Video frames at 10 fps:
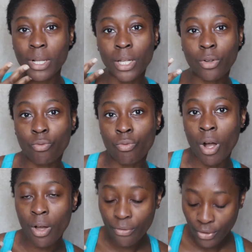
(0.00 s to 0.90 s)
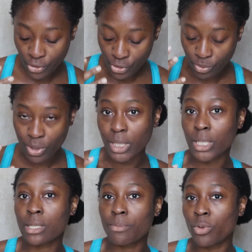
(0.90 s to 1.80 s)
bit like rough, and you just want to like
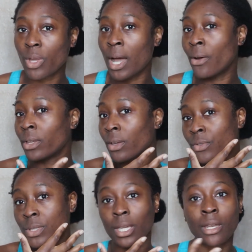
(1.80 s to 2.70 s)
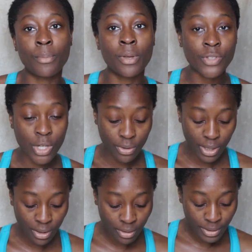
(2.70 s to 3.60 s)
smooth it out and give your skin a bit of
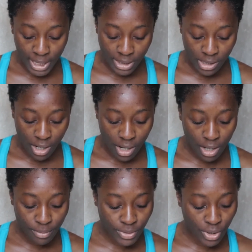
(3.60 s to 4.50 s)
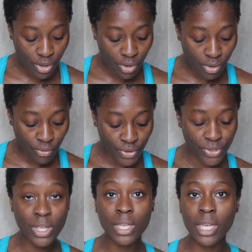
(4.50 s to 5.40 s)
toning. In terms of
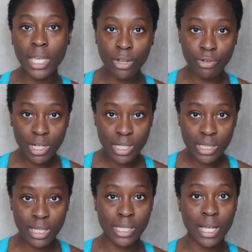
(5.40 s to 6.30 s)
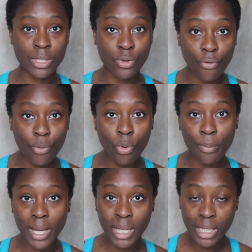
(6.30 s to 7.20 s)
the key ingredients, this has 4
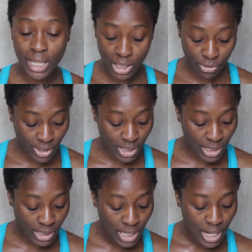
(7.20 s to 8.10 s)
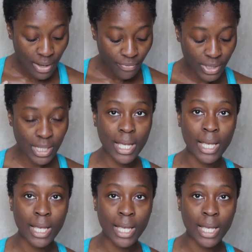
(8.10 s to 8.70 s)
main key ingredients. This